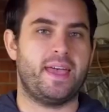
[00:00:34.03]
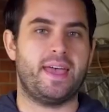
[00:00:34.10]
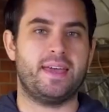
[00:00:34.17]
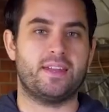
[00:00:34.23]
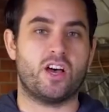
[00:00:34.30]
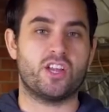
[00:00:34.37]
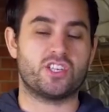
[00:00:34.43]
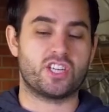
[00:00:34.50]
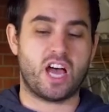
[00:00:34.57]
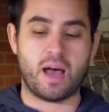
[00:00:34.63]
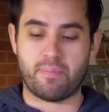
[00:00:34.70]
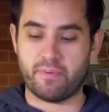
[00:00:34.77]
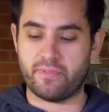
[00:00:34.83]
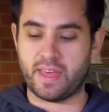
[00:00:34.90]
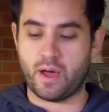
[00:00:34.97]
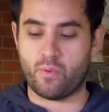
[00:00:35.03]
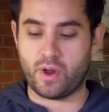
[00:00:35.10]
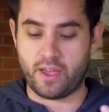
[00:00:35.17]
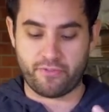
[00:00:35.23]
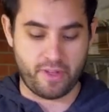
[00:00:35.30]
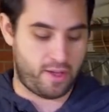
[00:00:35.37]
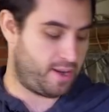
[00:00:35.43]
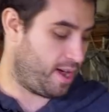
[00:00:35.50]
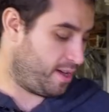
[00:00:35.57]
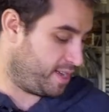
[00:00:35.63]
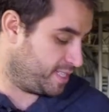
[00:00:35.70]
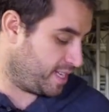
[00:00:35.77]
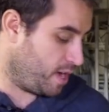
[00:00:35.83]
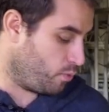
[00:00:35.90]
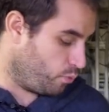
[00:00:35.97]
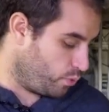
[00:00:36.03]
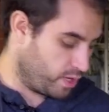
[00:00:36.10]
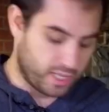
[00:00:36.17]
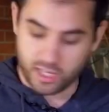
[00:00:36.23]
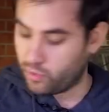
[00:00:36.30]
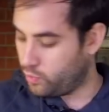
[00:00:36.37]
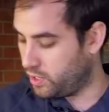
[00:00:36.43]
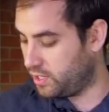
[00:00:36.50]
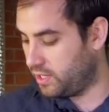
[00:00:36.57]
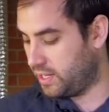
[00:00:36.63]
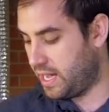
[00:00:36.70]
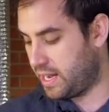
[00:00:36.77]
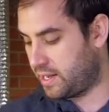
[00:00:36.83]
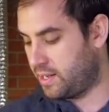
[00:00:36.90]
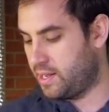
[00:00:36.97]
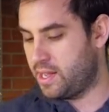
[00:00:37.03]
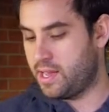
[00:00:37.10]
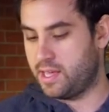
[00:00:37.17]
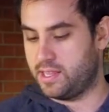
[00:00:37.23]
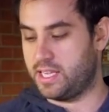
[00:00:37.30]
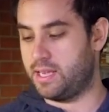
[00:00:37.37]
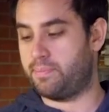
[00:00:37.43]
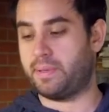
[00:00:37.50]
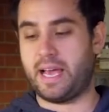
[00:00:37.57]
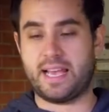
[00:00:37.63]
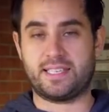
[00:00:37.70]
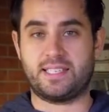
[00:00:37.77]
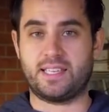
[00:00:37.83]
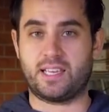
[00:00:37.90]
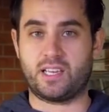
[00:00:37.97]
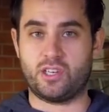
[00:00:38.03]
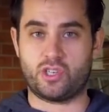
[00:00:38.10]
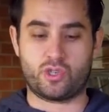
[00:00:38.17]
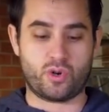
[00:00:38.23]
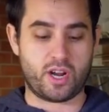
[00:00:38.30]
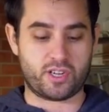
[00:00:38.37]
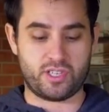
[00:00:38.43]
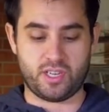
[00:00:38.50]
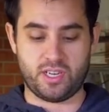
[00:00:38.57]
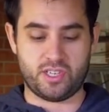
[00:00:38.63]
and on top of that, what I found out is I really like the plastic construction.